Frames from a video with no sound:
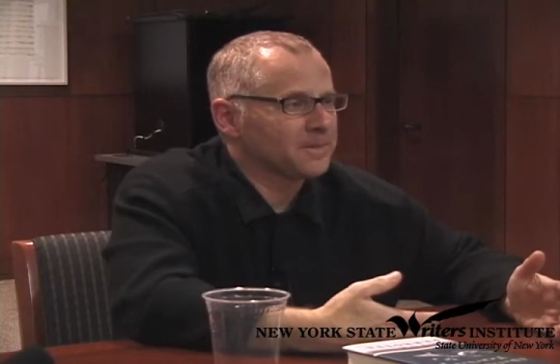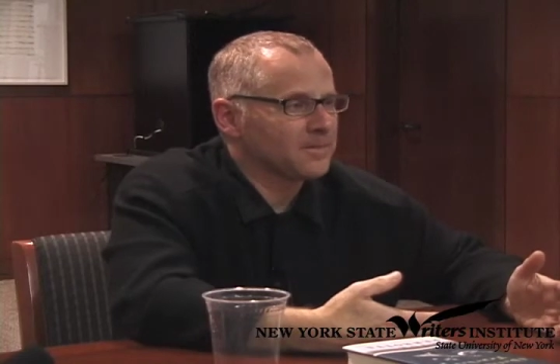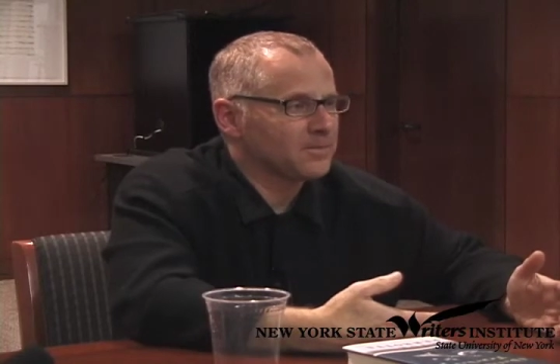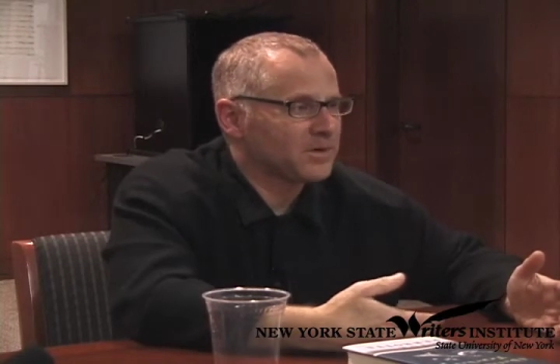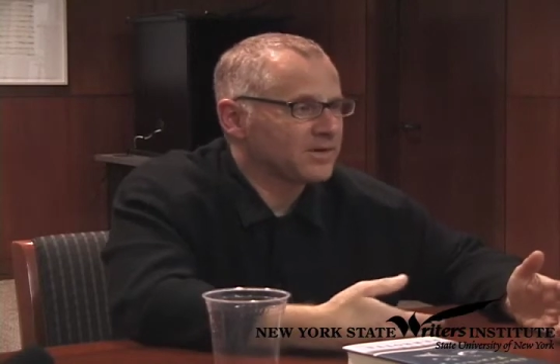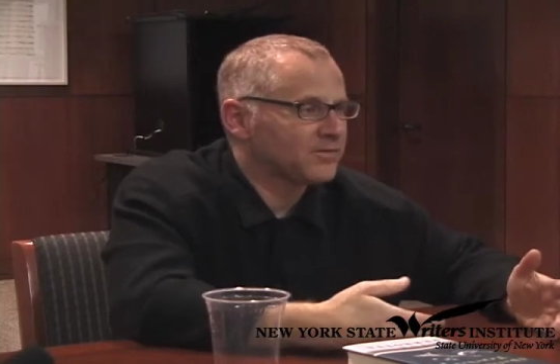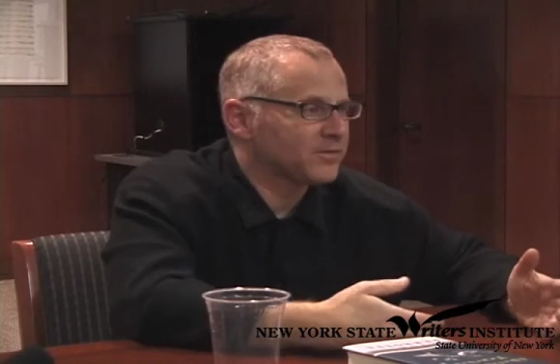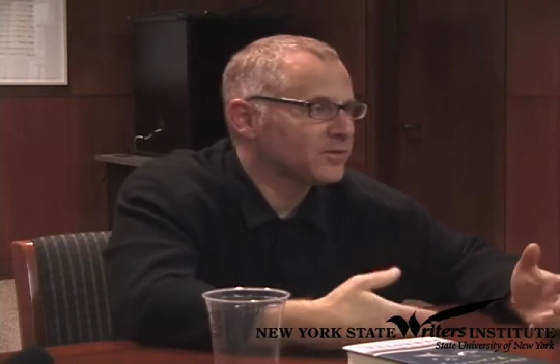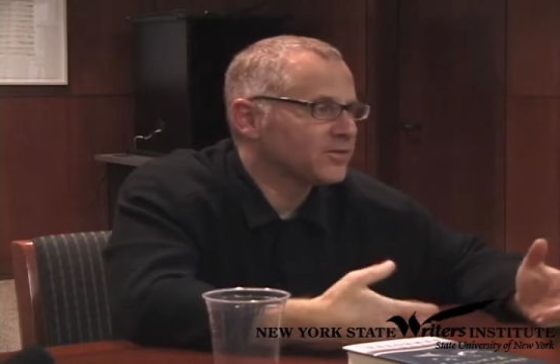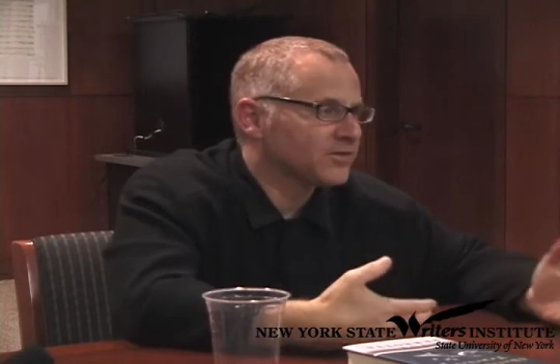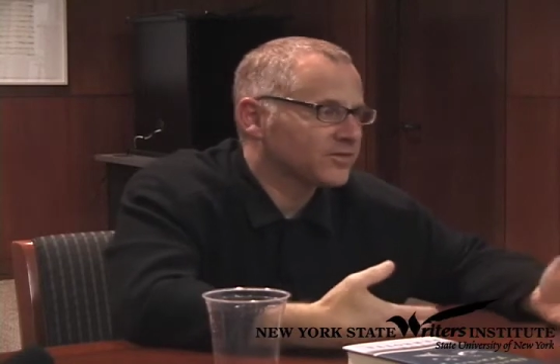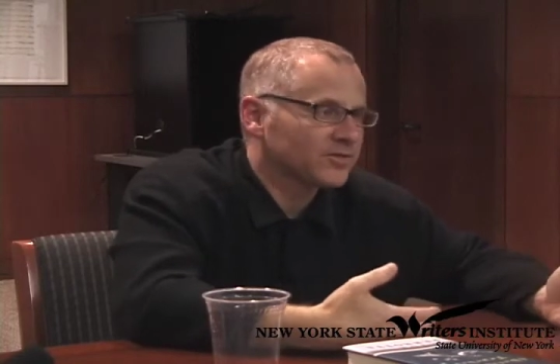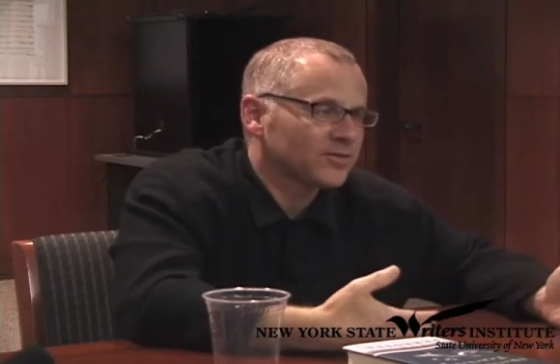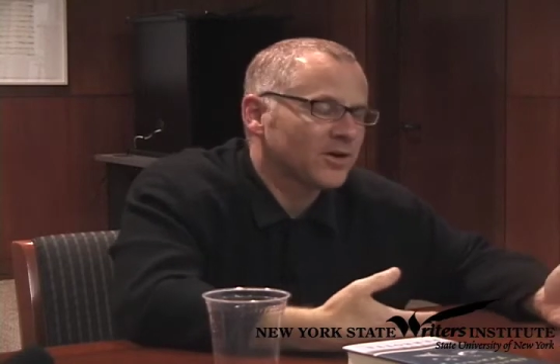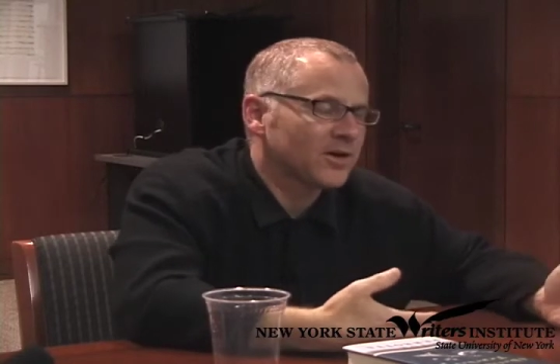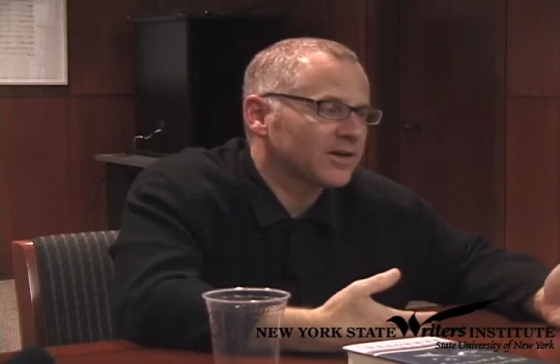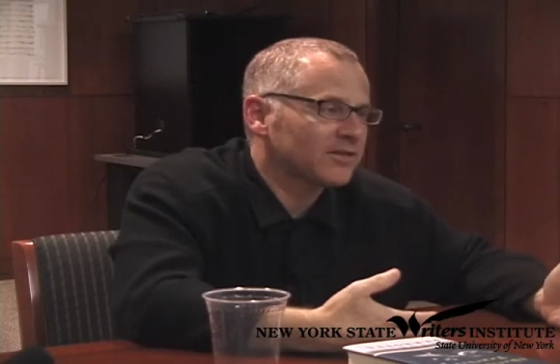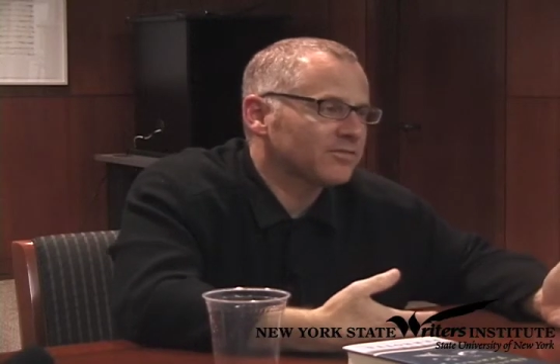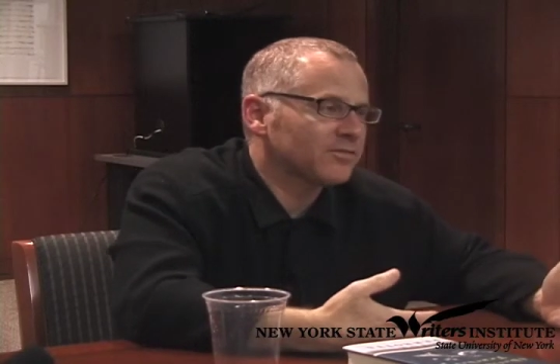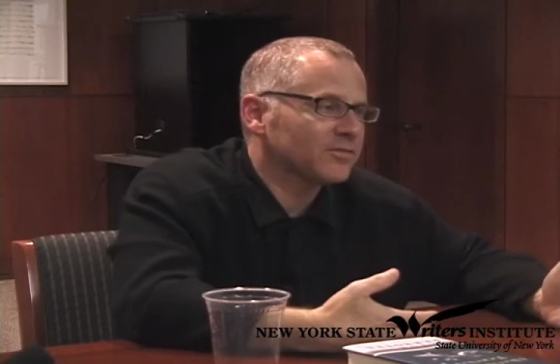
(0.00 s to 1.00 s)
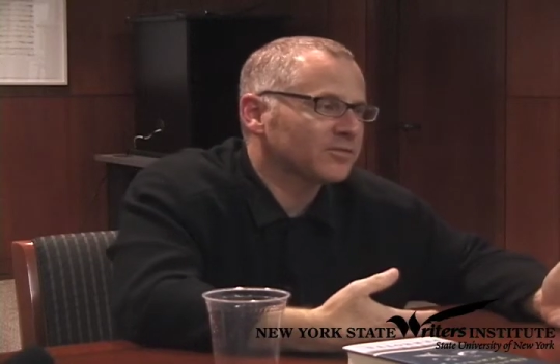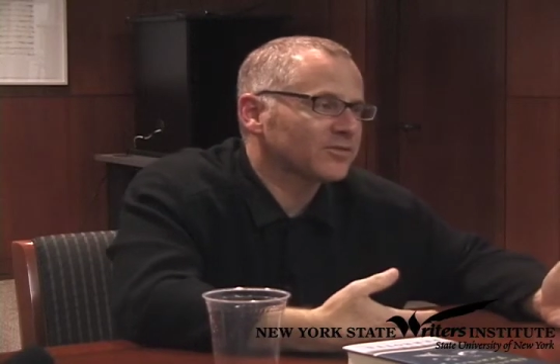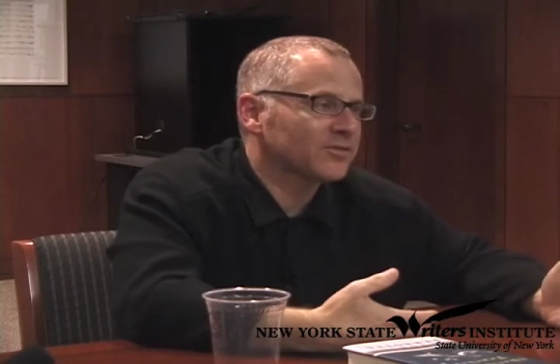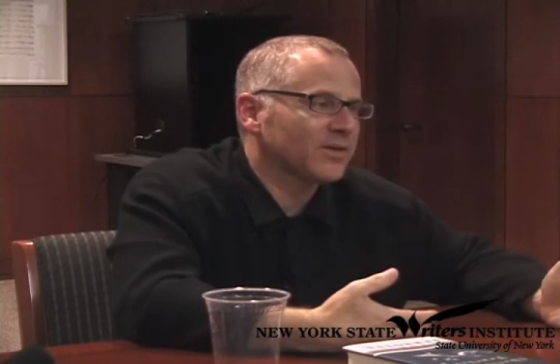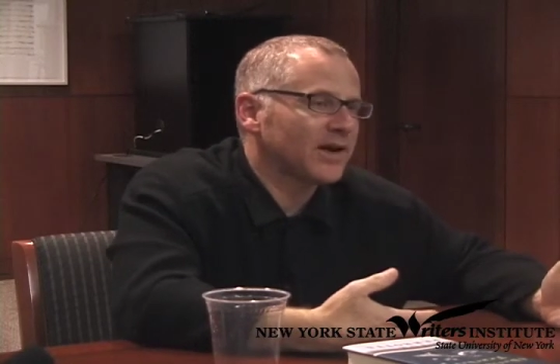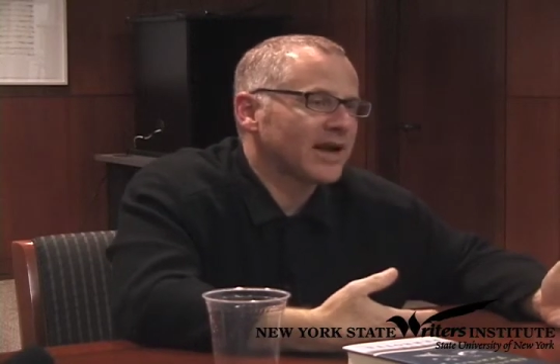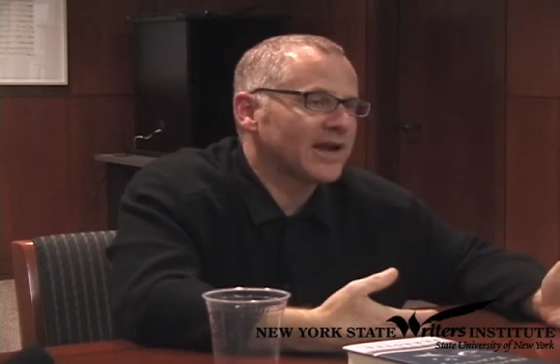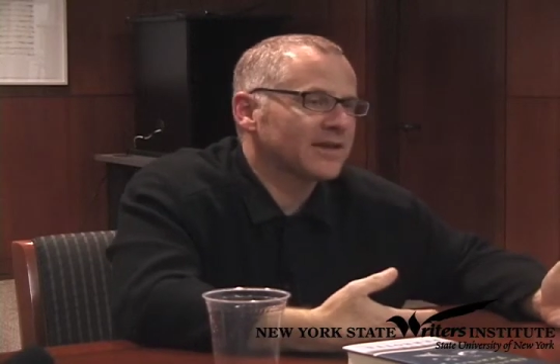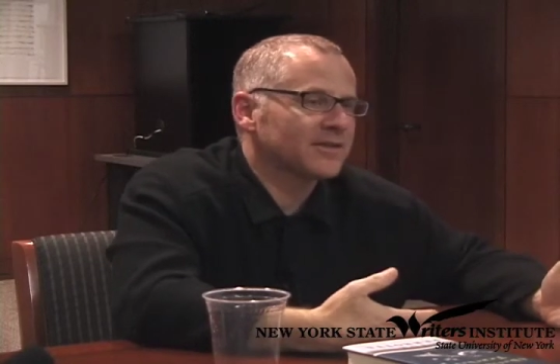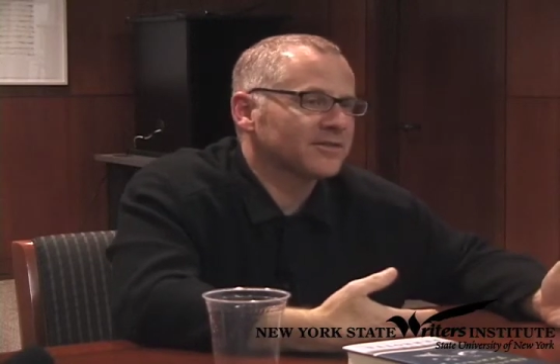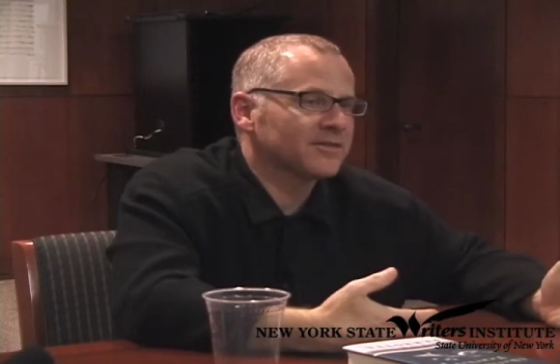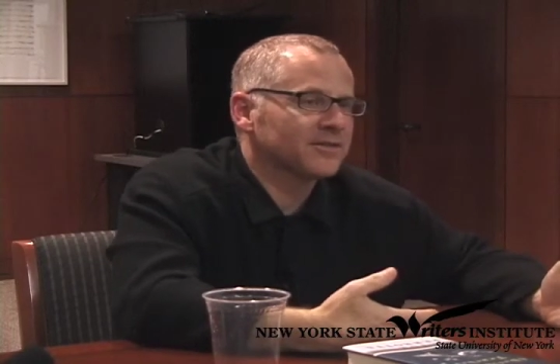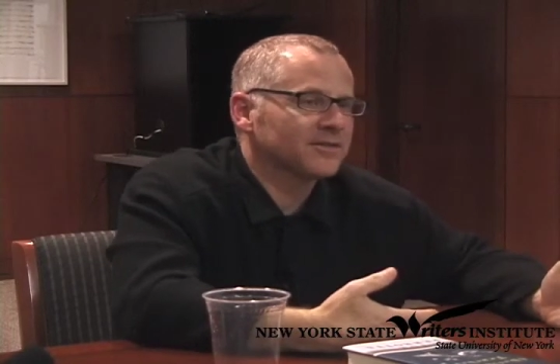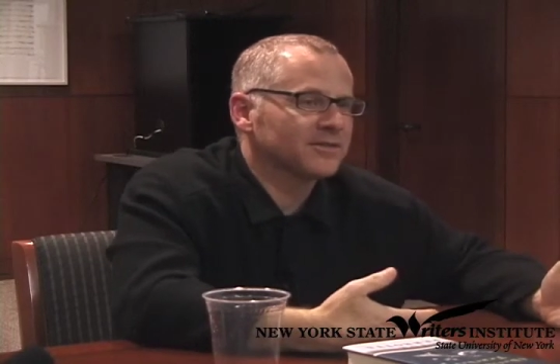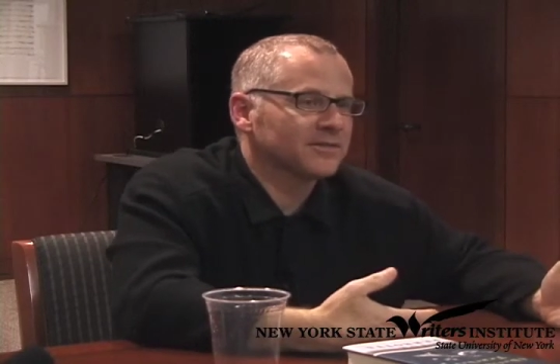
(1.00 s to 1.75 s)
But if you're just starting from scratch